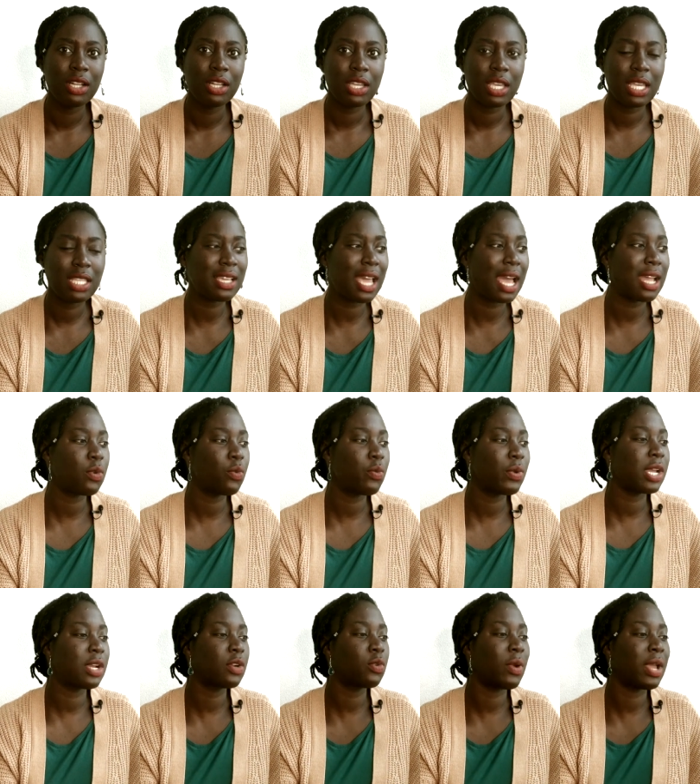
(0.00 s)
It's kind of
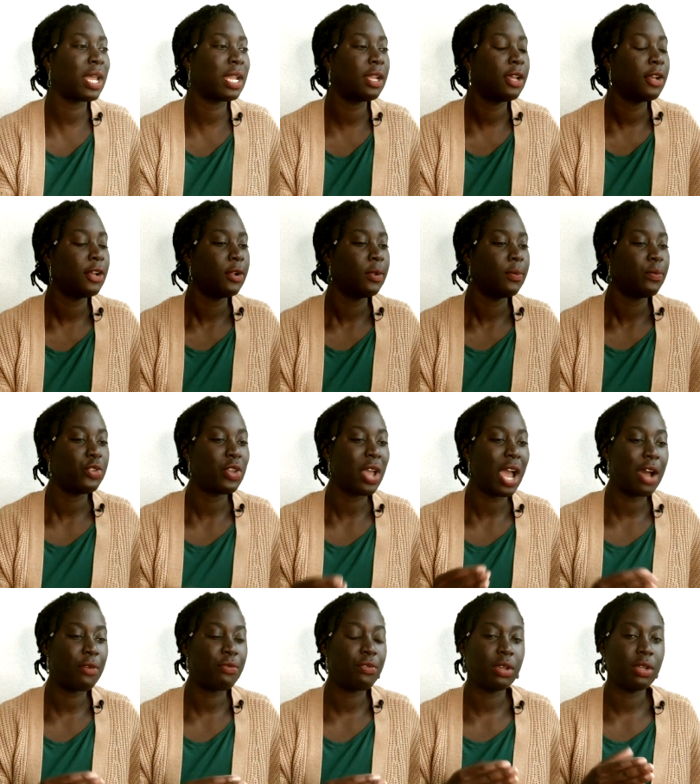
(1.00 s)
weird when you
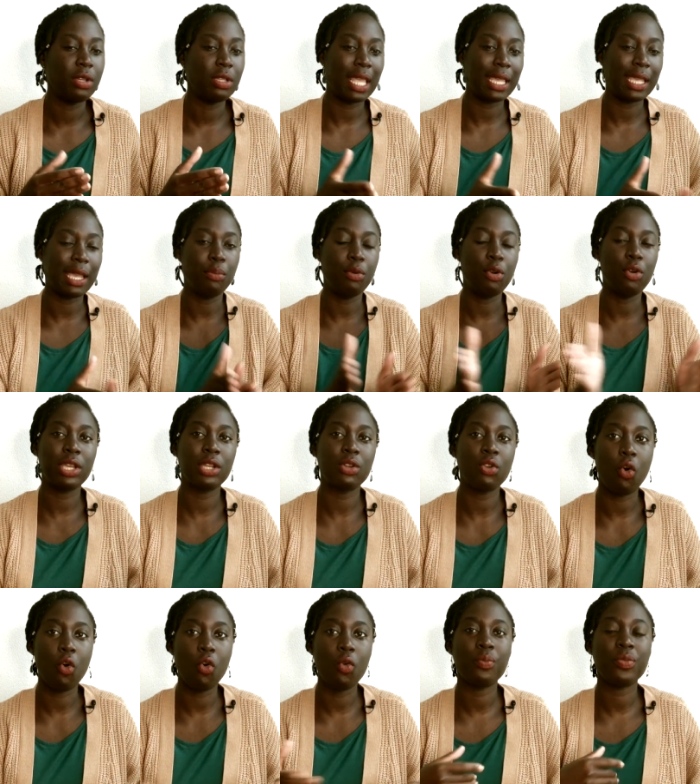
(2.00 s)
have like a broken
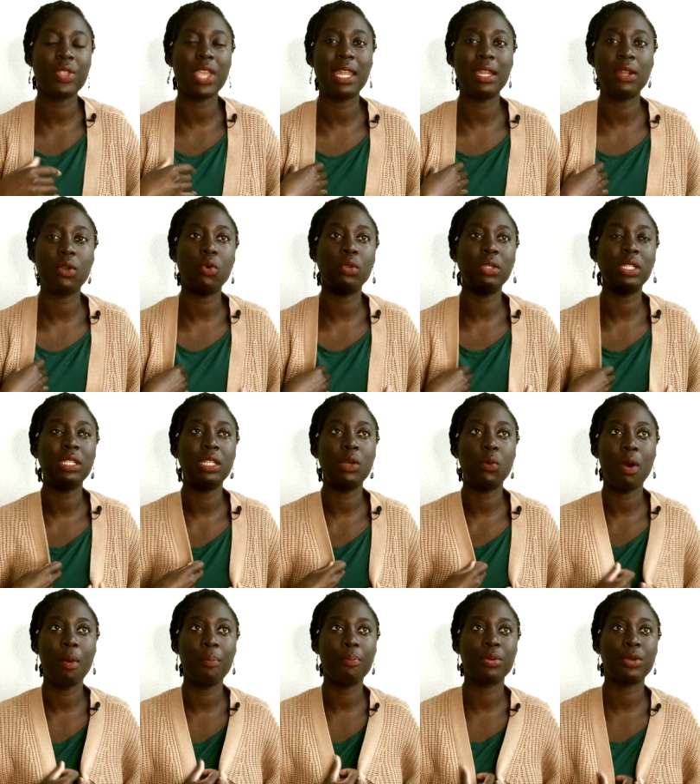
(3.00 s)
home and only the
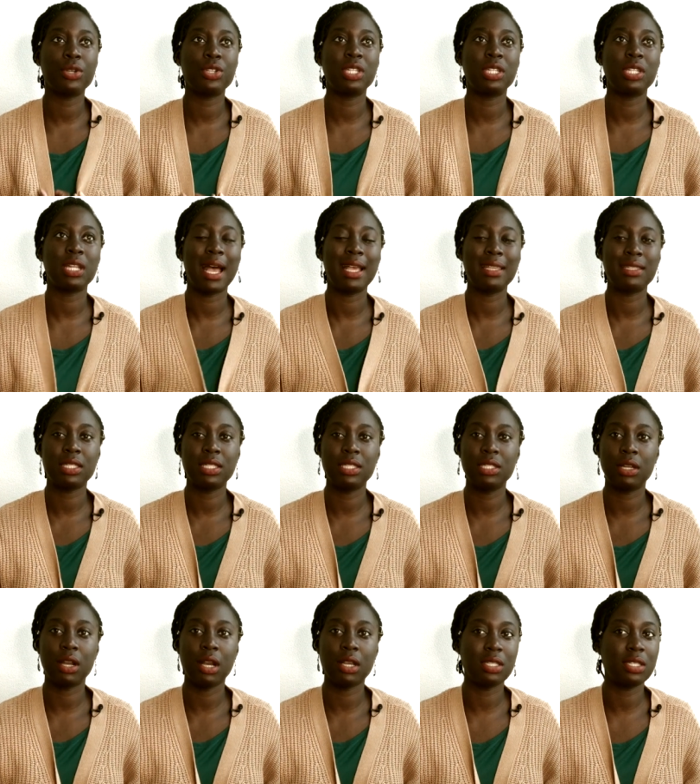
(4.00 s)
one person has the
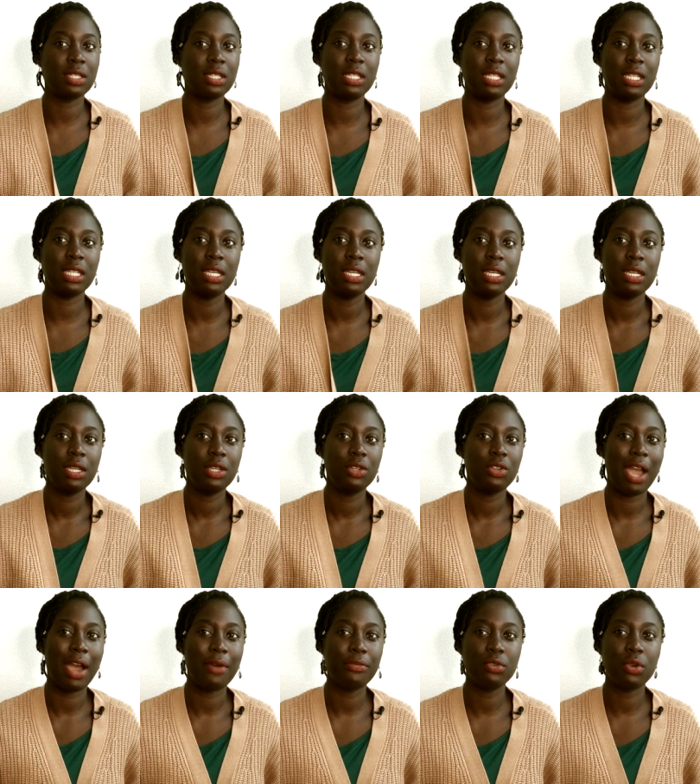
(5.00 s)
custody.
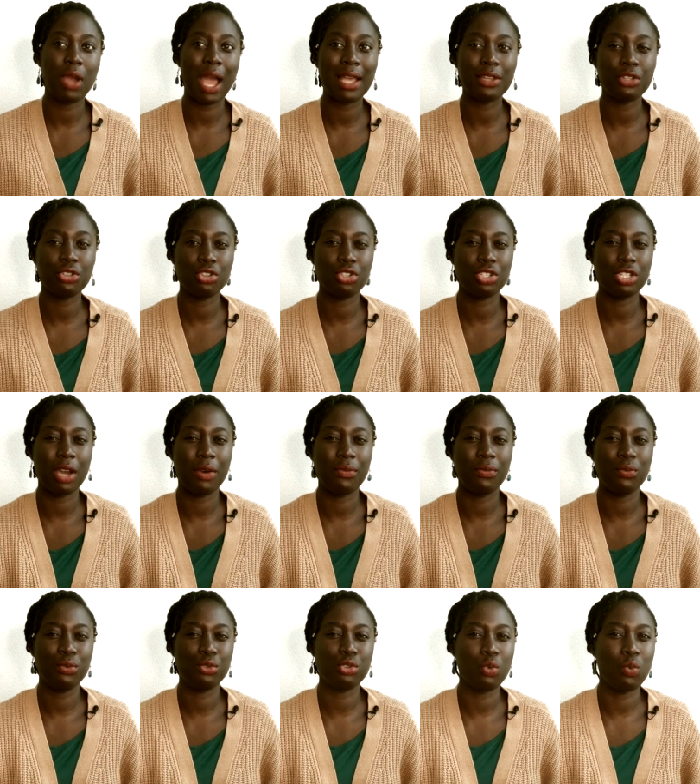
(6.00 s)
You have to ask yourself,
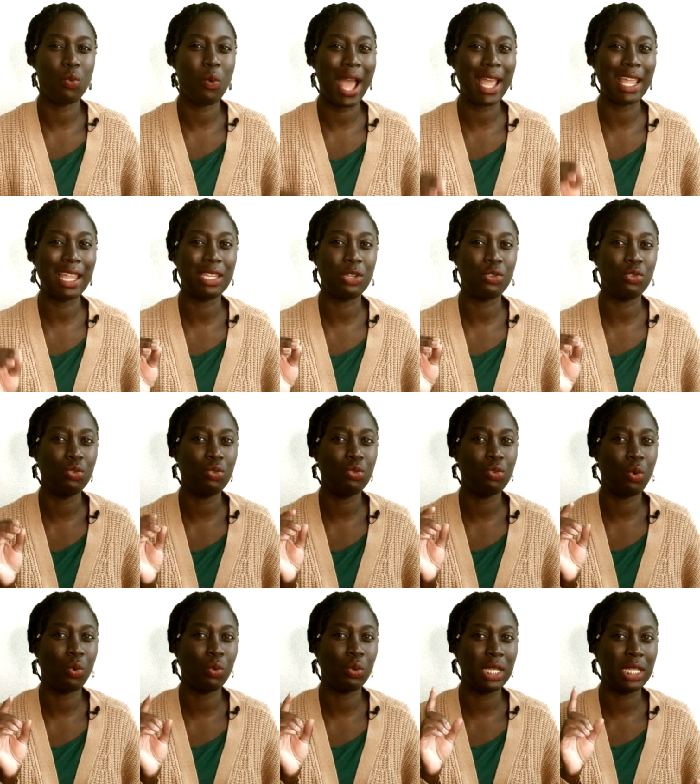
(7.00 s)
so why do
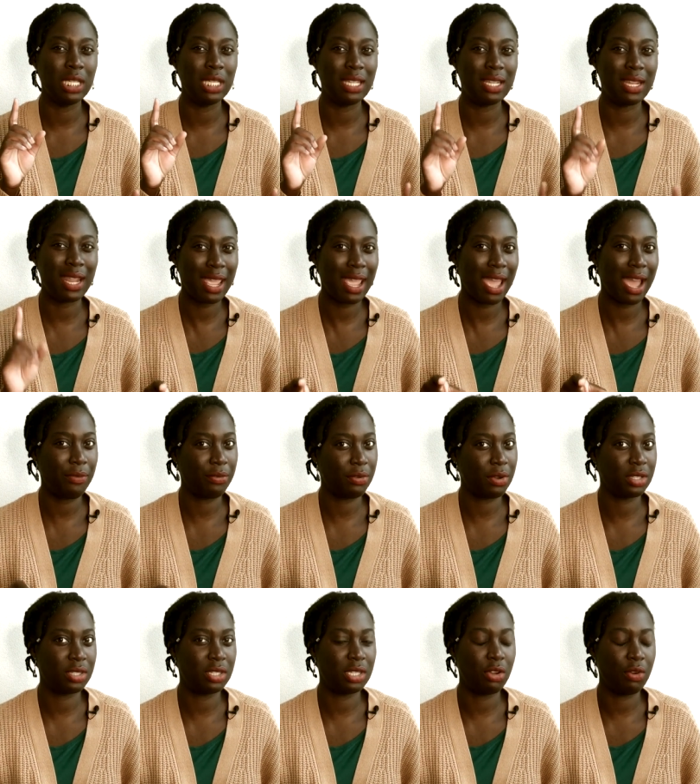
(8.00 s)
only they have
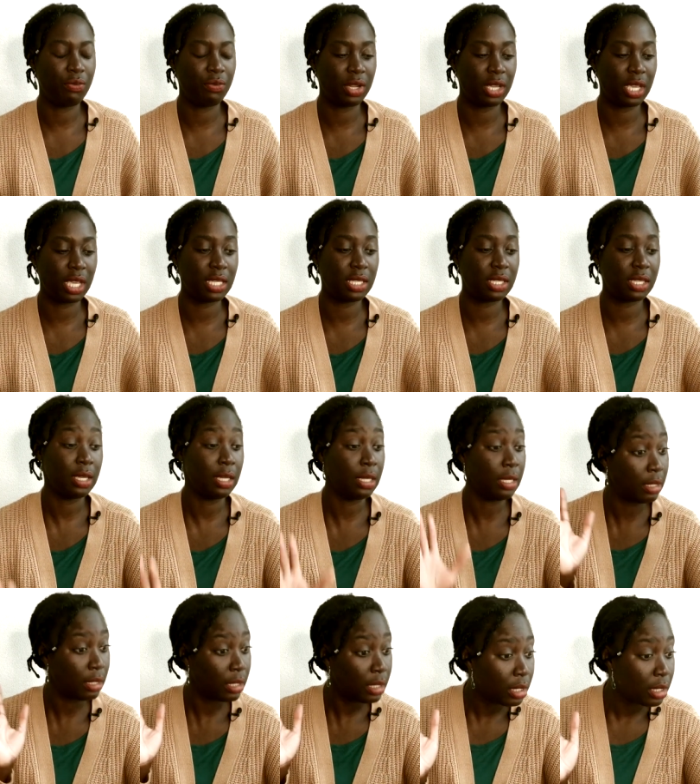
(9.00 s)
custody over the kids?
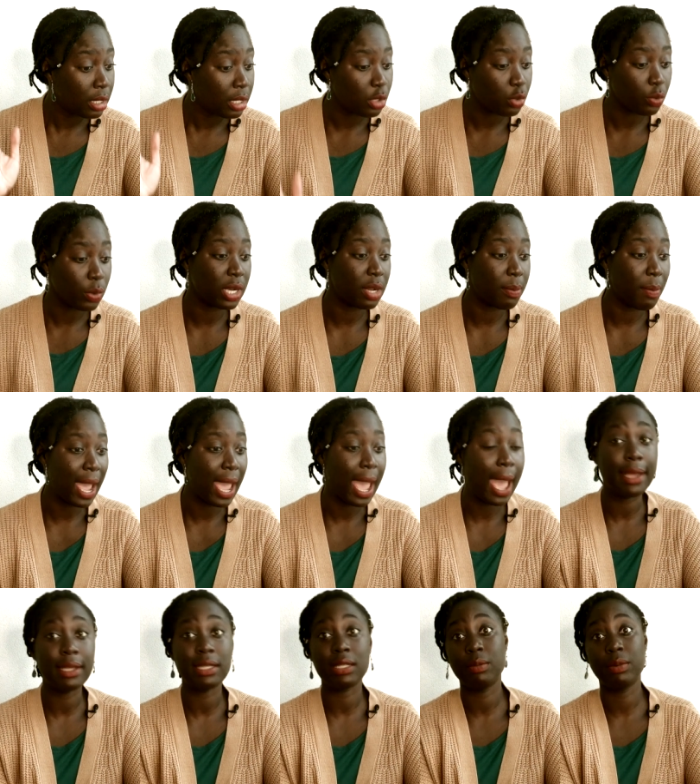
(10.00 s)
It's weird in
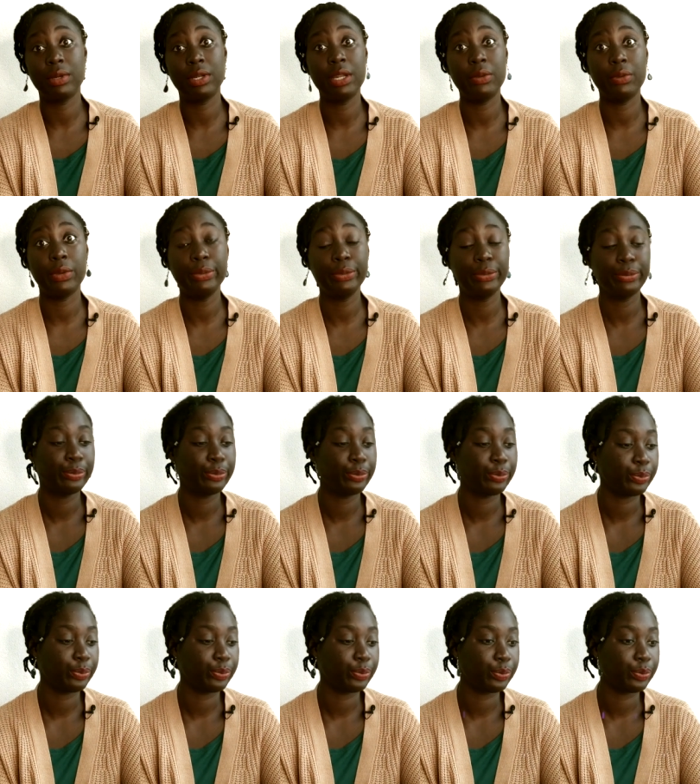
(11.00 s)
my eyes, but anyway.
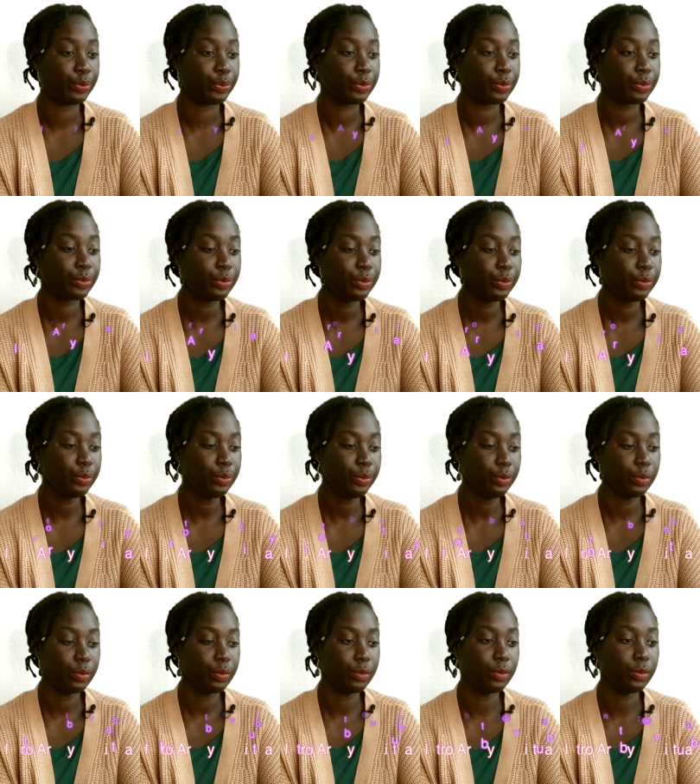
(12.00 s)
Everything's going.
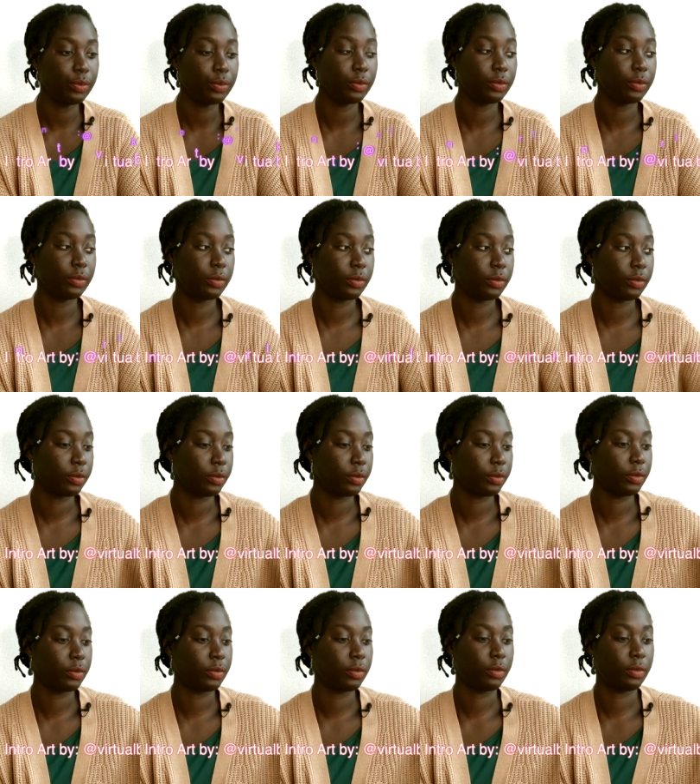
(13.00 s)
It's going good. I'm actually
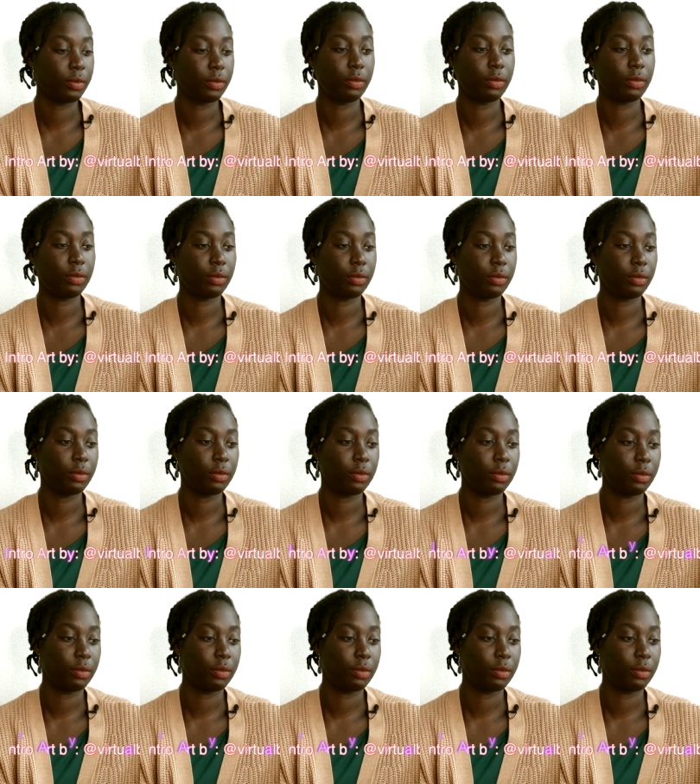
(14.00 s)
really surprised.